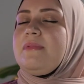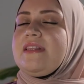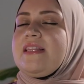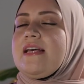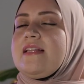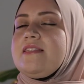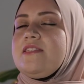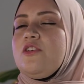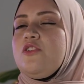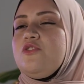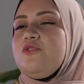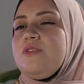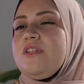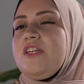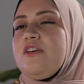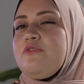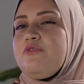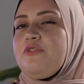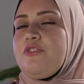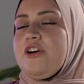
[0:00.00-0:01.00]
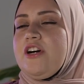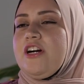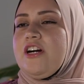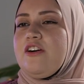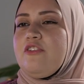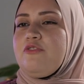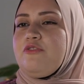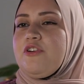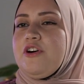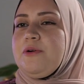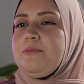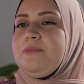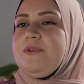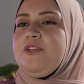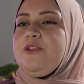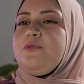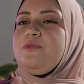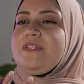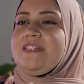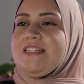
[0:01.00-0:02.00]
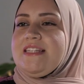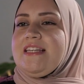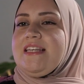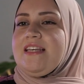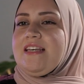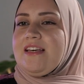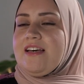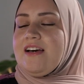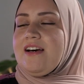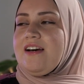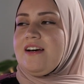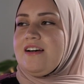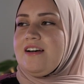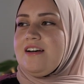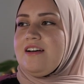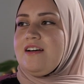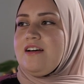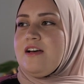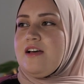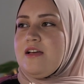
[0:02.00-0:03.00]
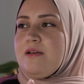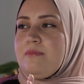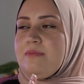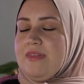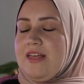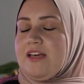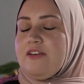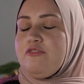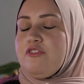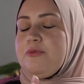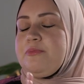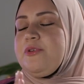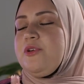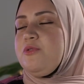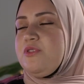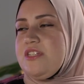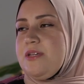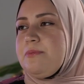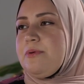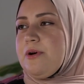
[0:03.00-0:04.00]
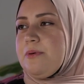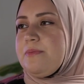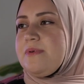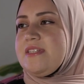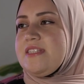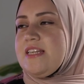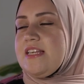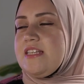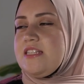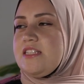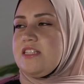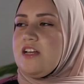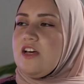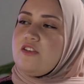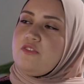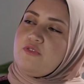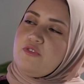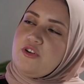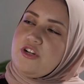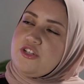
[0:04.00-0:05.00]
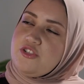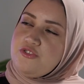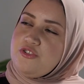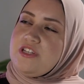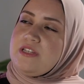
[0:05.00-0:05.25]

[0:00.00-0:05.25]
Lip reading: But that's usually for beauty, like for beauty purposes, not for